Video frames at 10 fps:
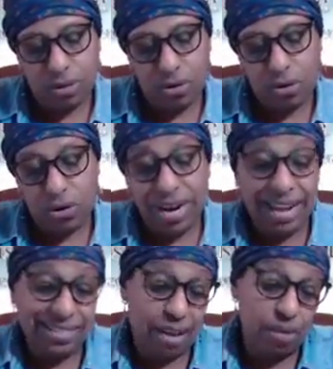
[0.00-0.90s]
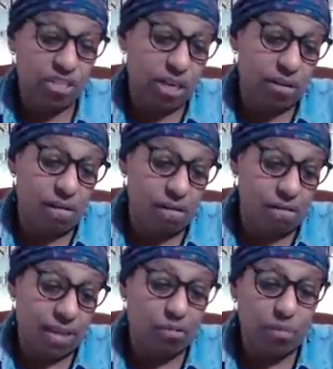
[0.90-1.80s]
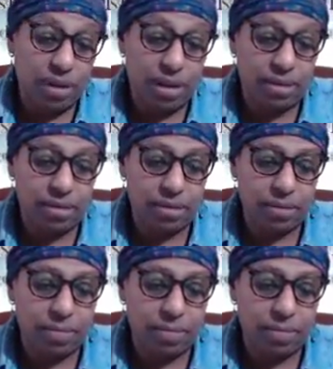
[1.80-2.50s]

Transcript: or not damaging at all. That would be nice.